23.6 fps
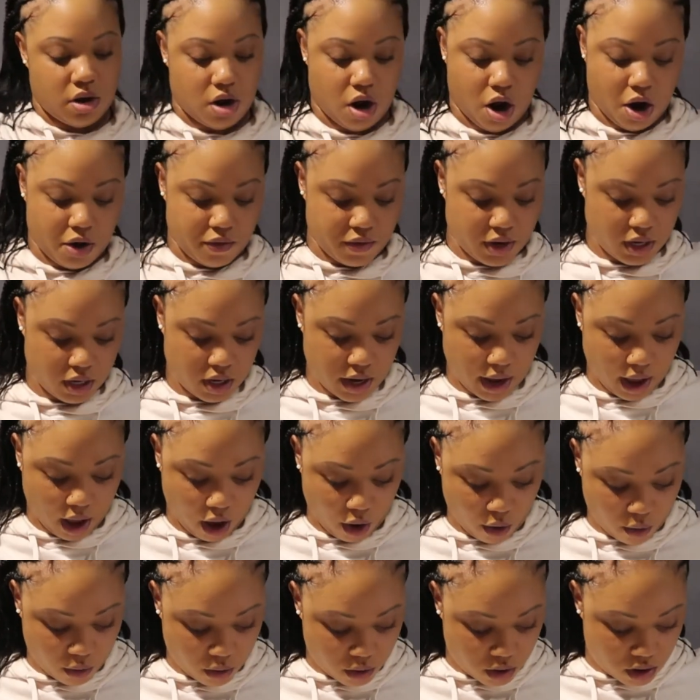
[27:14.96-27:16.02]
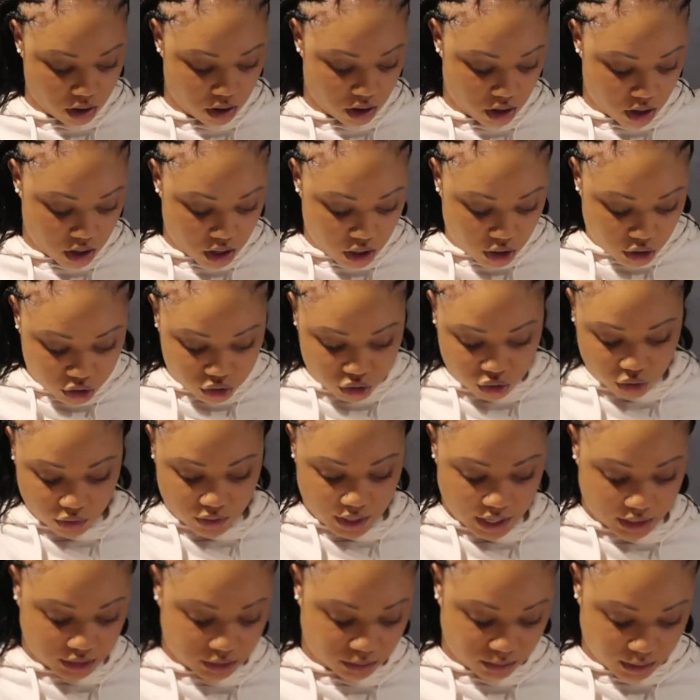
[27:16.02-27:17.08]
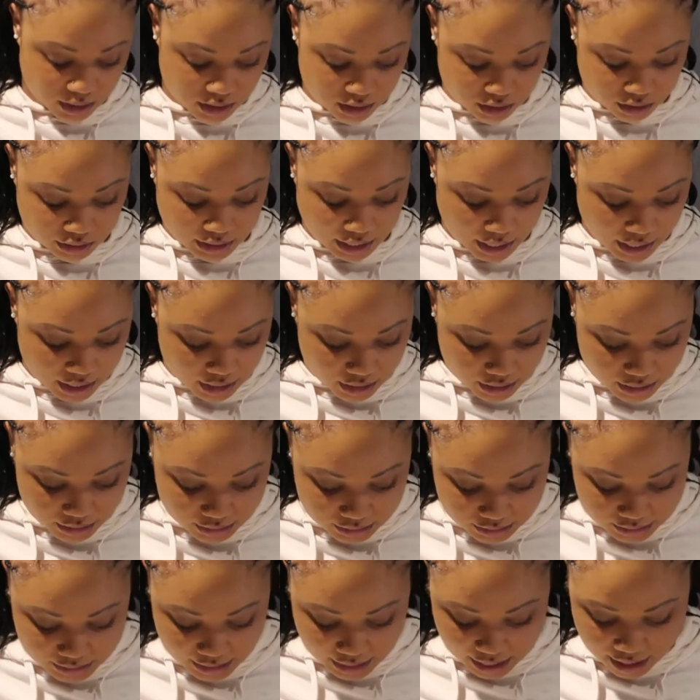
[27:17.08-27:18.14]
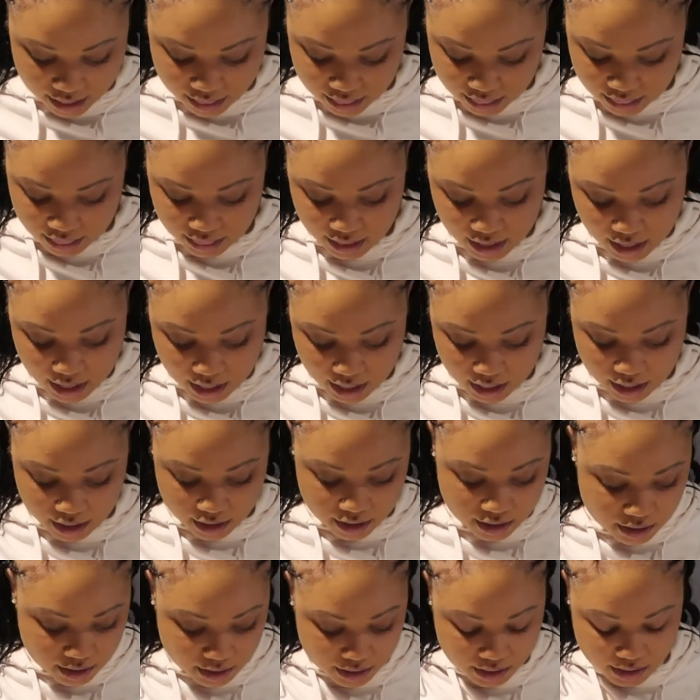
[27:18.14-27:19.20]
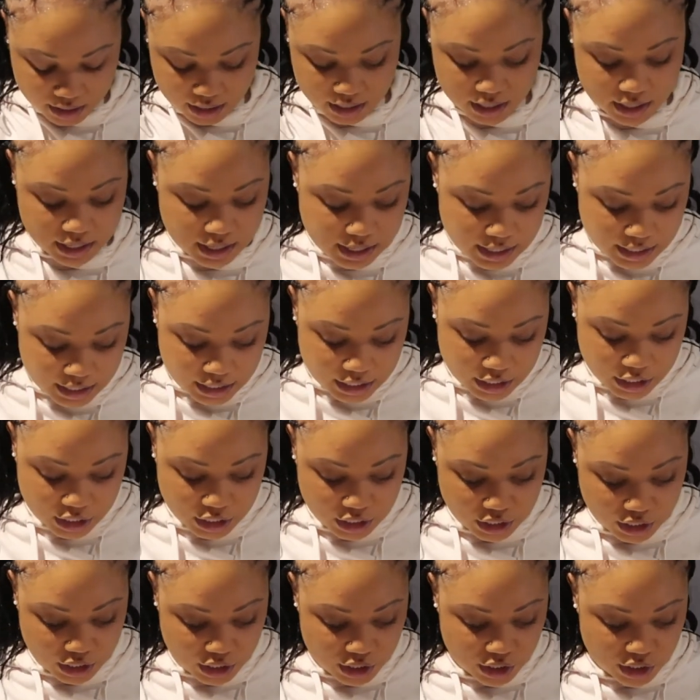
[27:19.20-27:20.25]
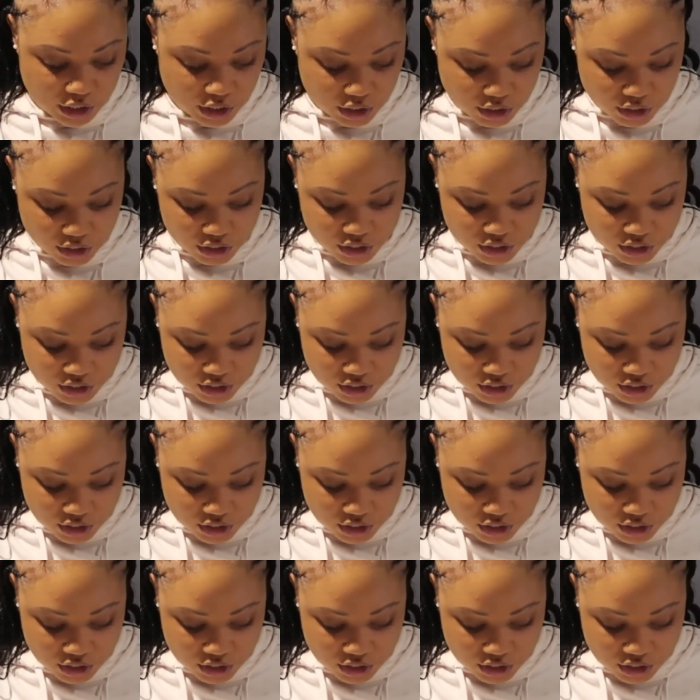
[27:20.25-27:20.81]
already out, so that's what that is. And then here,